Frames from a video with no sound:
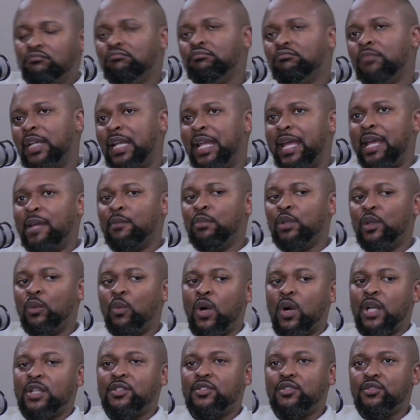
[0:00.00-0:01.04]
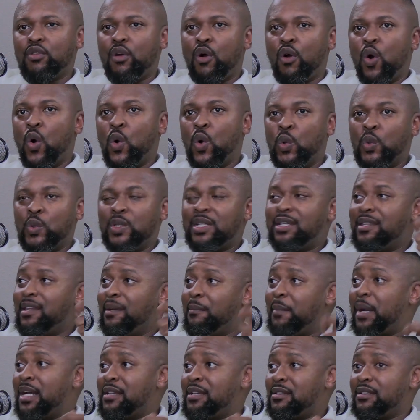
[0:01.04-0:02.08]
label wants to own the
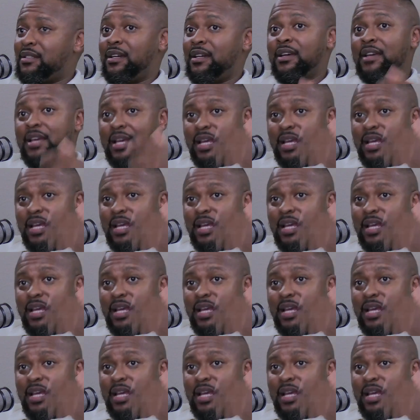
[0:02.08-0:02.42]
master,